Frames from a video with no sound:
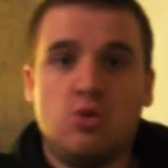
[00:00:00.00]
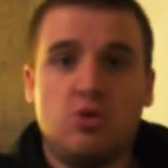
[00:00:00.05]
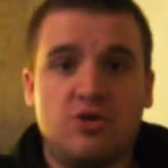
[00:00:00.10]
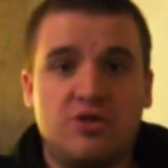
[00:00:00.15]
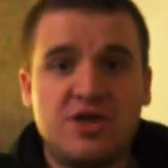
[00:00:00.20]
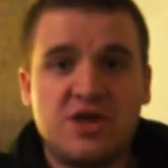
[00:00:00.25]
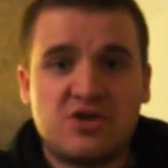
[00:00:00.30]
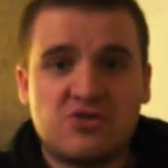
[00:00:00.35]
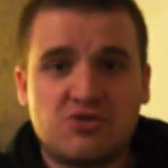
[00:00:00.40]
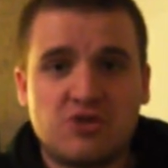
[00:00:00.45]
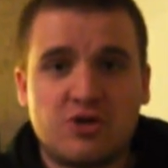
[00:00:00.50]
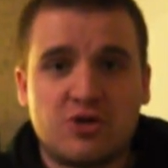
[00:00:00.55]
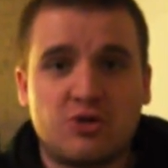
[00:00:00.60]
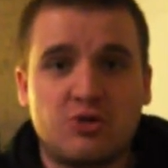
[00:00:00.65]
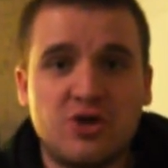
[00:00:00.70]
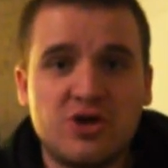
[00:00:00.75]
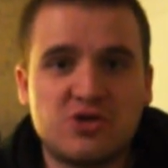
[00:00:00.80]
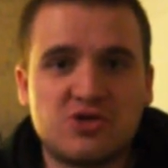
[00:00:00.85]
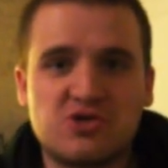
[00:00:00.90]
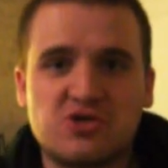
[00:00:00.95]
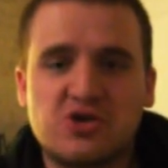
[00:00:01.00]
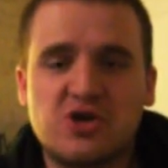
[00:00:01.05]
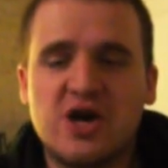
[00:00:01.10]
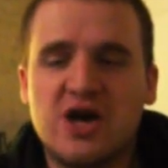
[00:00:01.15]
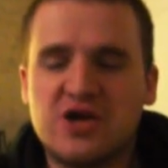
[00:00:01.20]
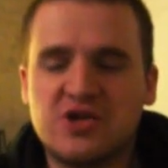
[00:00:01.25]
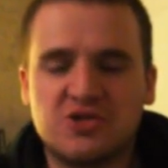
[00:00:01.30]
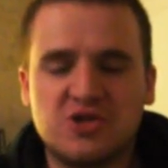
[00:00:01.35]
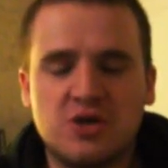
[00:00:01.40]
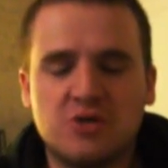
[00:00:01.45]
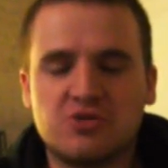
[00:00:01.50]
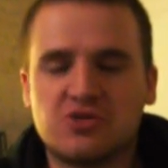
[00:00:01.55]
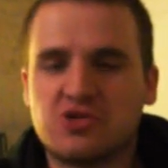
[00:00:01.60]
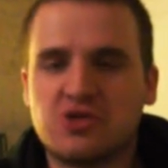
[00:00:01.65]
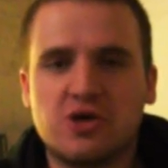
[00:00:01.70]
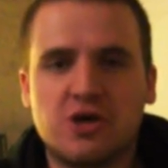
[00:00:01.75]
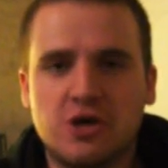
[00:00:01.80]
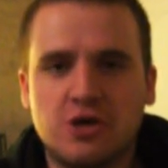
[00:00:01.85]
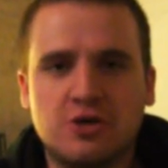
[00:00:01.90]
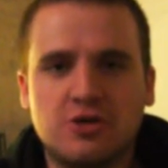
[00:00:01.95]
Well, thanks for all the questions, guys. That
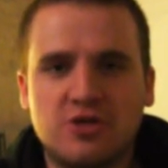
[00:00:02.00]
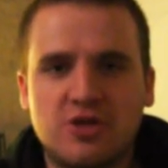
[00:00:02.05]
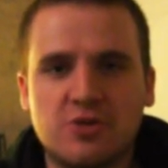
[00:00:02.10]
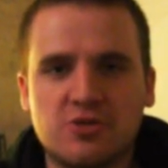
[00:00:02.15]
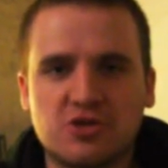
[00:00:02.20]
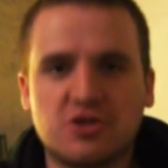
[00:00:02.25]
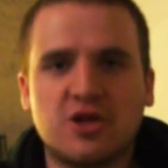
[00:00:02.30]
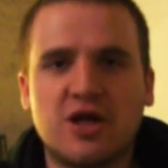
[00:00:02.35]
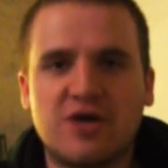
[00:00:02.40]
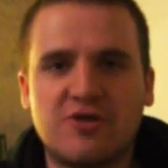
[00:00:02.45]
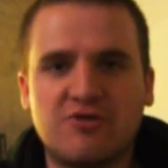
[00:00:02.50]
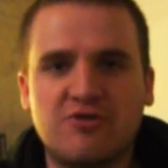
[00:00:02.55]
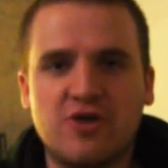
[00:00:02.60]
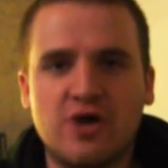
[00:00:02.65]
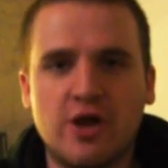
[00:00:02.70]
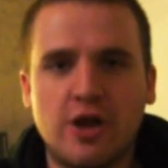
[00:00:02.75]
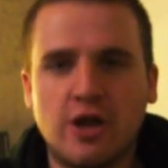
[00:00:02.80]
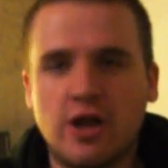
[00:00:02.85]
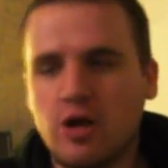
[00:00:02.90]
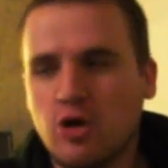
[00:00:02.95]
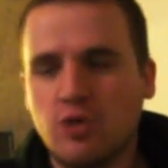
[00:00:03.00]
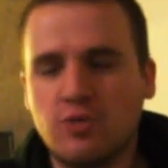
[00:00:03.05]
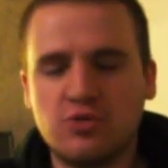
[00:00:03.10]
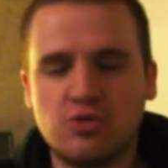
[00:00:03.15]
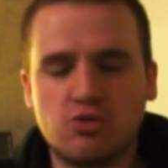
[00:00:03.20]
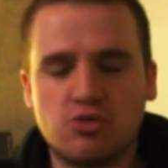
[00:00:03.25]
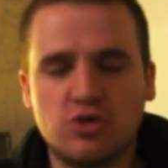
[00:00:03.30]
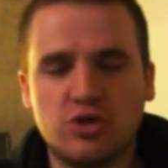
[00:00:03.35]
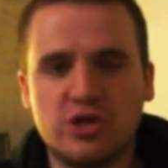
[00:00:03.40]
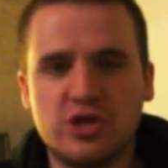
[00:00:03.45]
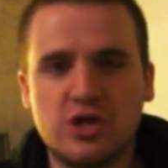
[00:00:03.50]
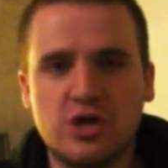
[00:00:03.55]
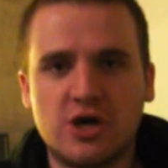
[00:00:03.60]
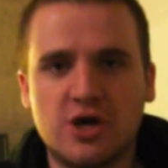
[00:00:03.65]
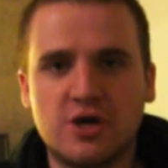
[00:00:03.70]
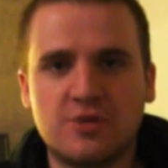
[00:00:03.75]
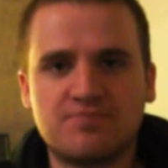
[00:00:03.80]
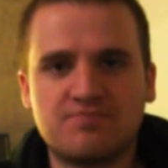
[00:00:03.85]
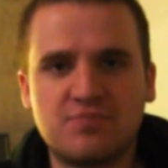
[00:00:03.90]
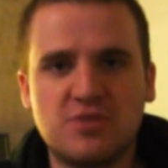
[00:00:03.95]
was, uh, that was a lot of fun, and I hope you really
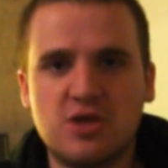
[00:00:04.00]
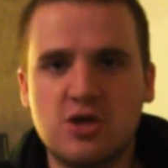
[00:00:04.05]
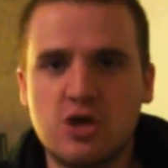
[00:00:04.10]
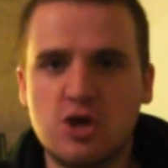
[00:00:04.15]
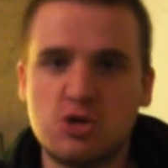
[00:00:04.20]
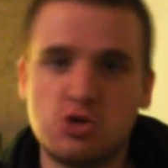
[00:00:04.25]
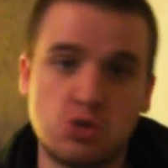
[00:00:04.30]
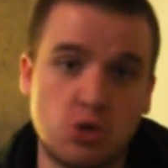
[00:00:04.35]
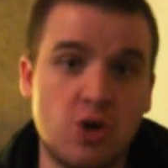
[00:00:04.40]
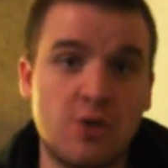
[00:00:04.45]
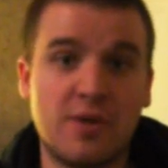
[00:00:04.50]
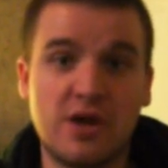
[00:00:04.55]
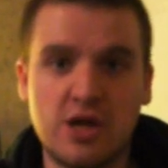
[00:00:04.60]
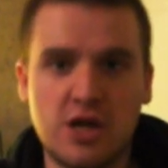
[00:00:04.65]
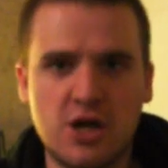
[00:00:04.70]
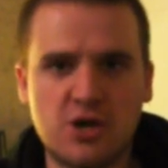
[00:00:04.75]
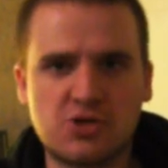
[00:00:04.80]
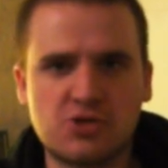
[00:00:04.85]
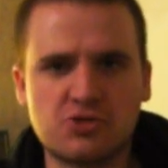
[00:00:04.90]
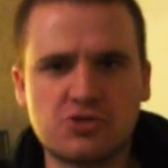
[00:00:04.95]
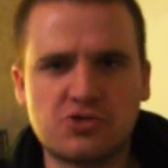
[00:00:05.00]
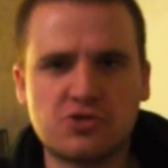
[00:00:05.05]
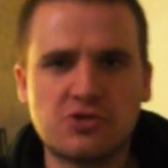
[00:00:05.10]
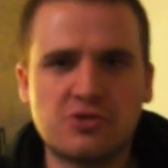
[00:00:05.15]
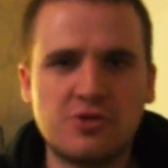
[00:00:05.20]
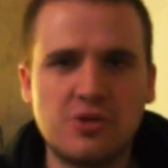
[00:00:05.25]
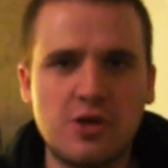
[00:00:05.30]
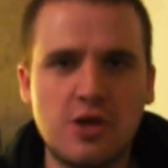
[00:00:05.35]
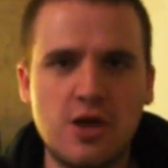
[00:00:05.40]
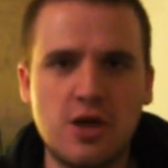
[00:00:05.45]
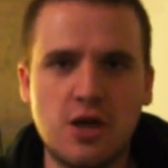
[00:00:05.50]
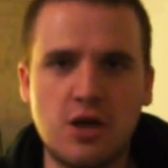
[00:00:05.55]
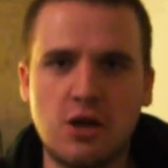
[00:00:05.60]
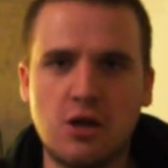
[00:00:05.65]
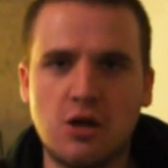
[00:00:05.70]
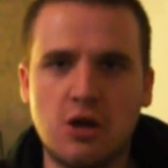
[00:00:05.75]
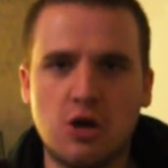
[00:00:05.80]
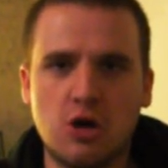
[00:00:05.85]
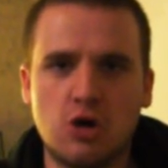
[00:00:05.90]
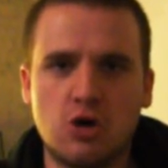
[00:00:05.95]
uh, enjoy my answers.
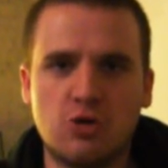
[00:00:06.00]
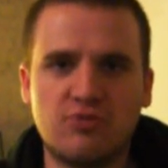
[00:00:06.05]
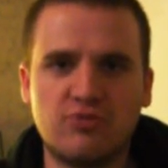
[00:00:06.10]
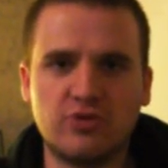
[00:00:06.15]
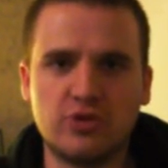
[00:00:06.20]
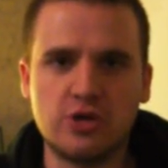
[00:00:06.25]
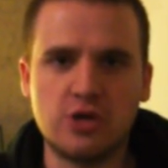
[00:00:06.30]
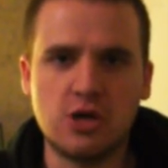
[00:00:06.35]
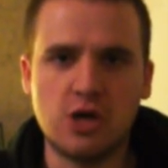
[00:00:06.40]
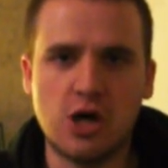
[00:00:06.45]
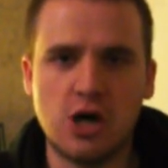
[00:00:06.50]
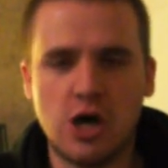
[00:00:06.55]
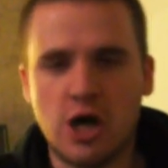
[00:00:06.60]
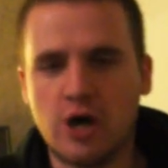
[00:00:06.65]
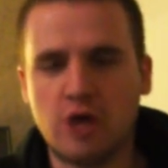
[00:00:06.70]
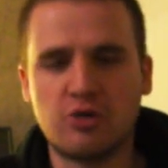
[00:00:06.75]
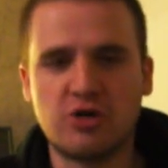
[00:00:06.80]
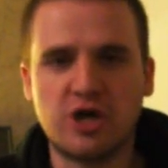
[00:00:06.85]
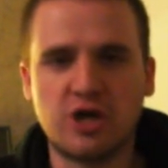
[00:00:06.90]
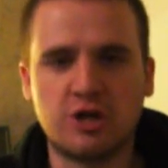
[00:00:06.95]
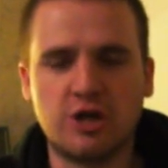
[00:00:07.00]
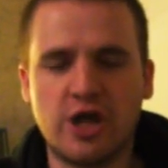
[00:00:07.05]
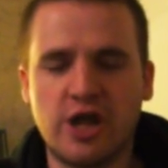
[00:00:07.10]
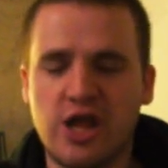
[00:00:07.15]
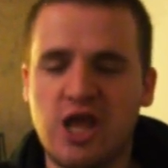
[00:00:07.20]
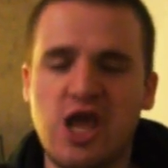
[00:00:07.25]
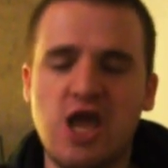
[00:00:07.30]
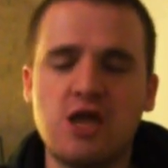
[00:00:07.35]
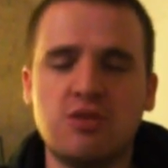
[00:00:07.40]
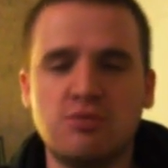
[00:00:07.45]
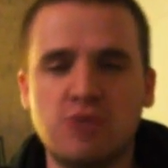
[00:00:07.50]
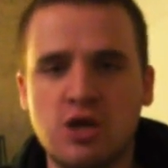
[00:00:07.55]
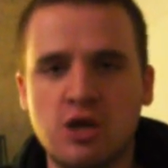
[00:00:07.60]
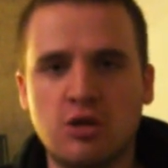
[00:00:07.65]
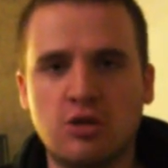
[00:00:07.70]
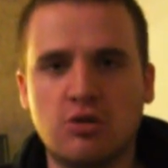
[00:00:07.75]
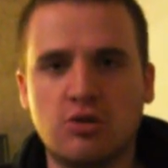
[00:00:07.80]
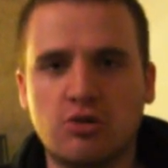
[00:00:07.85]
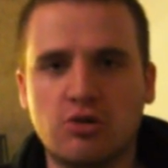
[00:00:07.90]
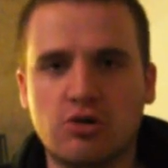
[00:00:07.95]
And uh, hopefully uh, I don't get a lot of hate
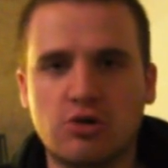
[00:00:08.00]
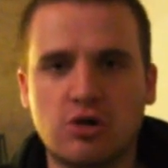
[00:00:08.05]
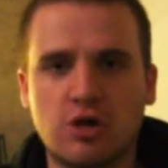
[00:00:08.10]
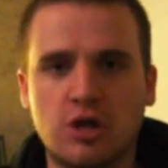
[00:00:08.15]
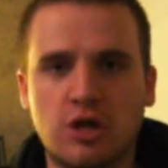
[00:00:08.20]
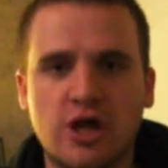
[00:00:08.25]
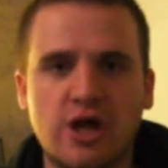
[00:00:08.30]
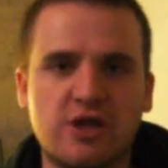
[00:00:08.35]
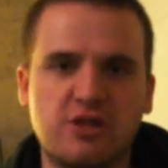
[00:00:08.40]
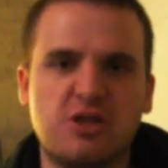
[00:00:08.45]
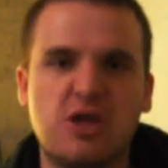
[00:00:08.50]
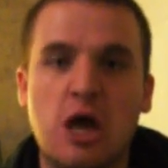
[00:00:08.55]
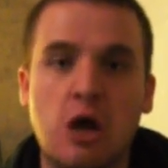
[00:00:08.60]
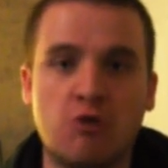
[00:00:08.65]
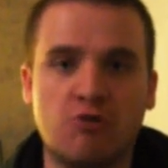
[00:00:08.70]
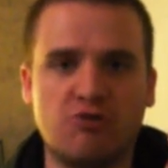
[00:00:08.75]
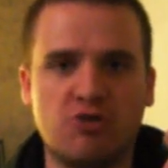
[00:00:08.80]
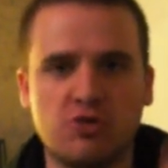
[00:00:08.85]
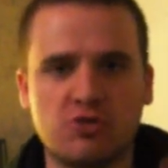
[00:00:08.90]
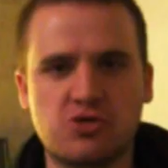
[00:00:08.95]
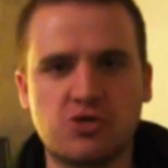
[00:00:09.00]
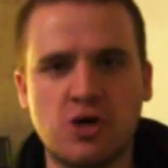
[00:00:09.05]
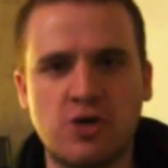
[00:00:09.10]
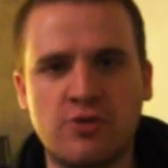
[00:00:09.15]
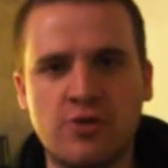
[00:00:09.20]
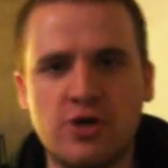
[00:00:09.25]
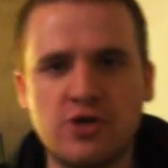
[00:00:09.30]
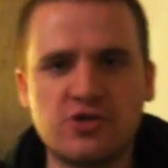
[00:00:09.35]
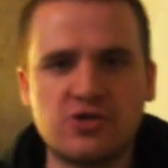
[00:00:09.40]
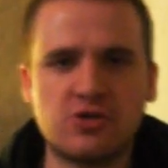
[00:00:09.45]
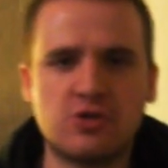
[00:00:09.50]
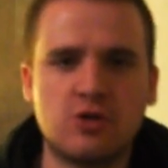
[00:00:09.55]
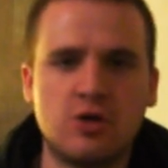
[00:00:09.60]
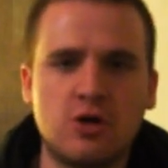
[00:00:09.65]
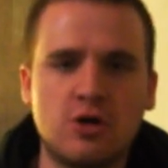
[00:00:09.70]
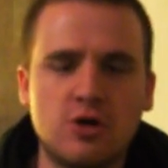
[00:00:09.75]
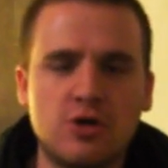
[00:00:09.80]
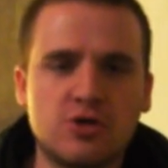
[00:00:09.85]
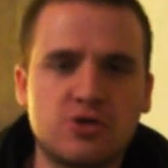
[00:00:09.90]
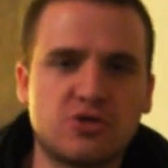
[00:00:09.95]
mail or a lot of downvotes on this.
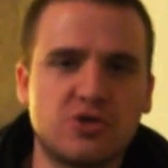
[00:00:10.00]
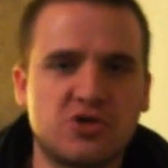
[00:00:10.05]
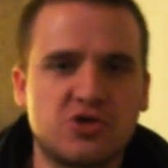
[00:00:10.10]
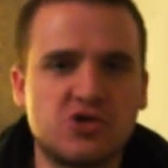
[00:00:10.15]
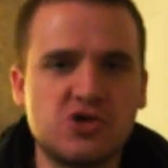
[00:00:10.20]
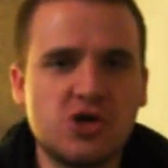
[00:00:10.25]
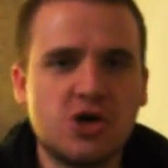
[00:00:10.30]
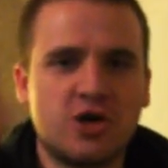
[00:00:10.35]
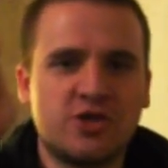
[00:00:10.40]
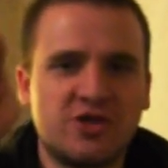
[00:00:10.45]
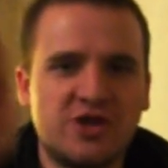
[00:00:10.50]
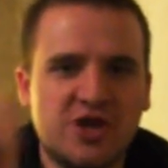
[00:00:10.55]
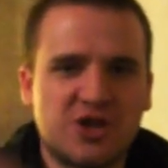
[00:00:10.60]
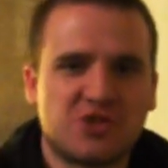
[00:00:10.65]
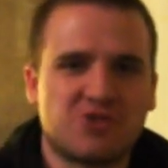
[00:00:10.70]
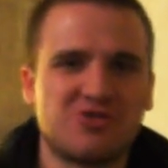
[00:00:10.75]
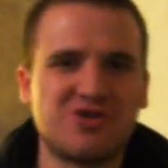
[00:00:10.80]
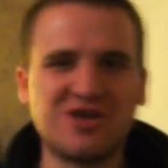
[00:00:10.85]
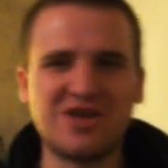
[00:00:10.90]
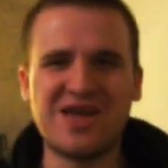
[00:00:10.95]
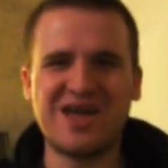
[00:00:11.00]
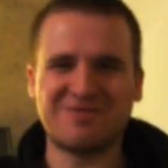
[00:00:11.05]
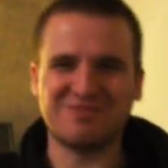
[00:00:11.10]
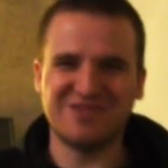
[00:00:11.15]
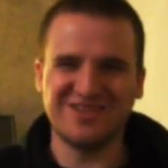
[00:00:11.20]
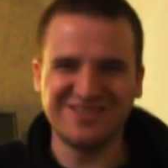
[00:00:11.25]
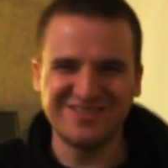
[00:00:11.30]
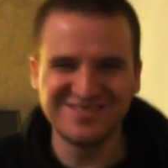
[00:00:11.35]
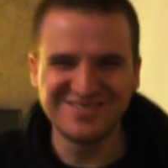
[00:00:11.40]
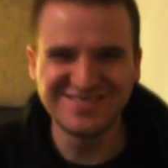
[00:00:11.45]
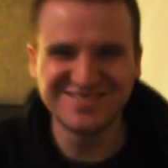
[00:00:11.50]
So I'll see you on the next reenactment.